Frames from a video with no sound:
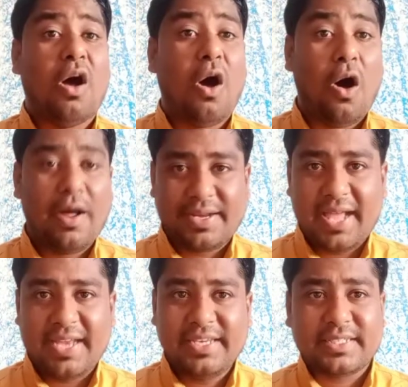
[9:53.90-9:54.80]

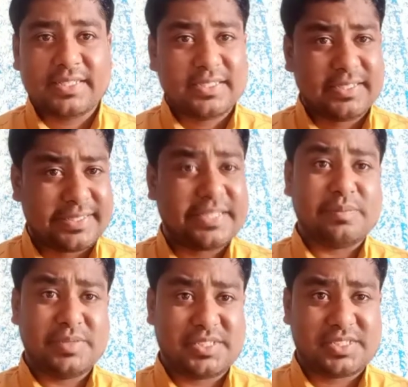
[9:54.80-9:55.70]
organic
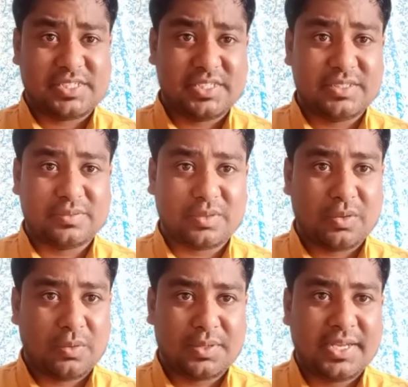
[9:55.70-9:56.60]
chemistry.
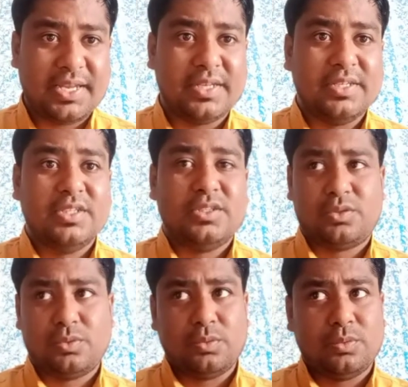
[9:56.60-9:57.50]
Okay,
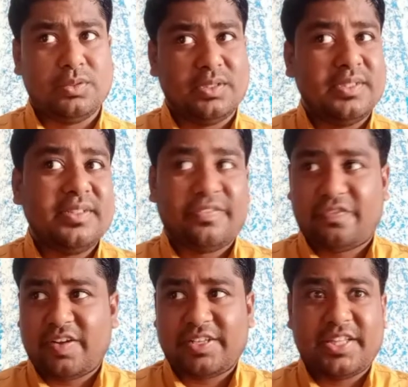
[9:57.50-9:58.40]
So
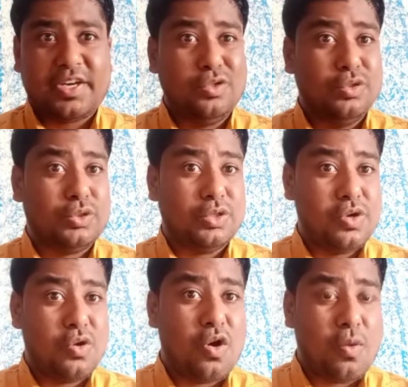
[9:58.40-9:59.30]
further, you should
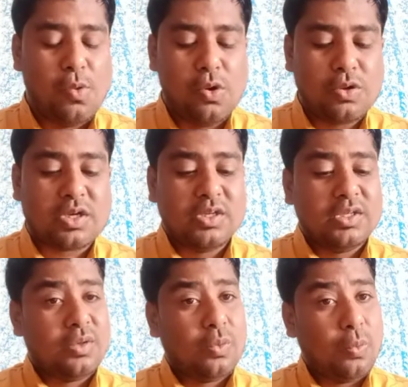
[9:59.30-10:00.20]
know about
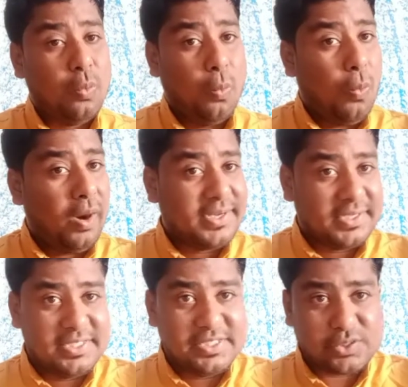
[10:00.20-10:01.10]
what
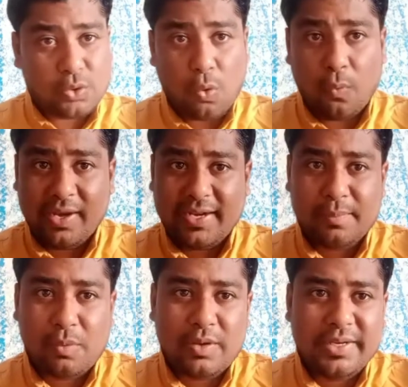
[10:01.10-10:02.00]
is
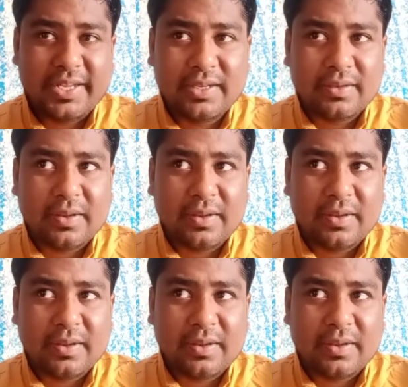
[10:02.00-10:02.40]
covalent bonding